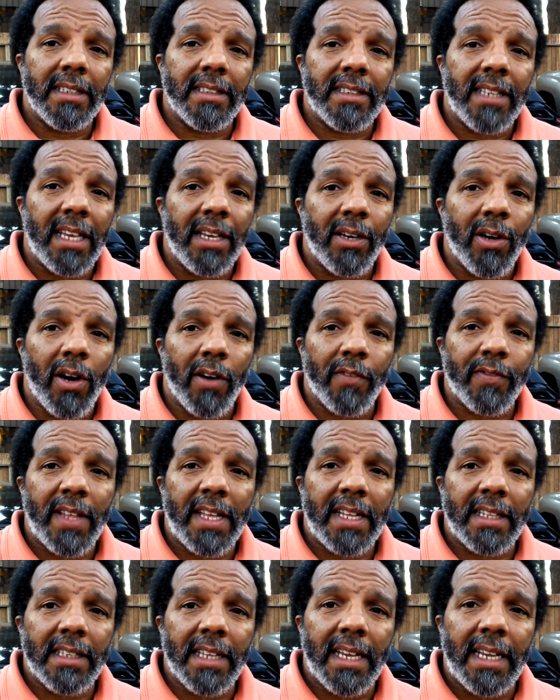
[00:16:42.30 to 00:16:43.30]
take off
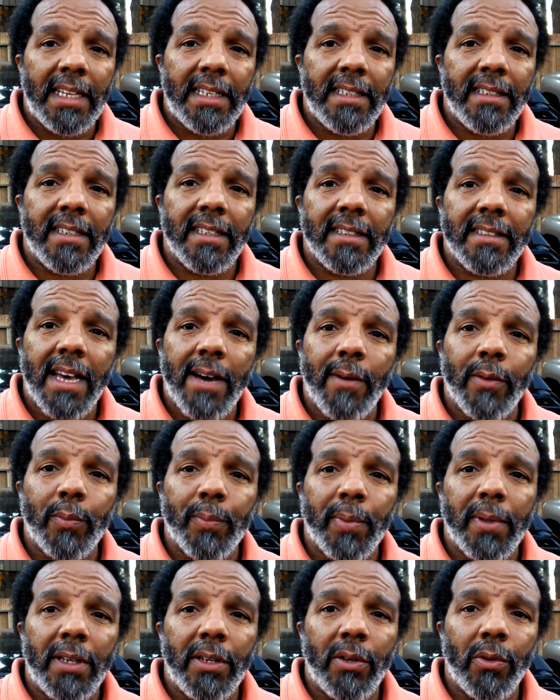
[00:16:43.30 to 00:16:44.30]
that late, because I was
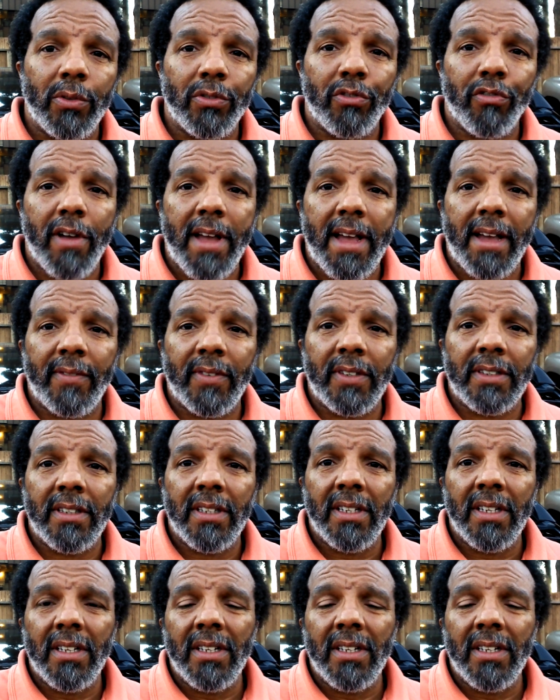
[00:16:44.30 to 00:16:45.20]
planning on driving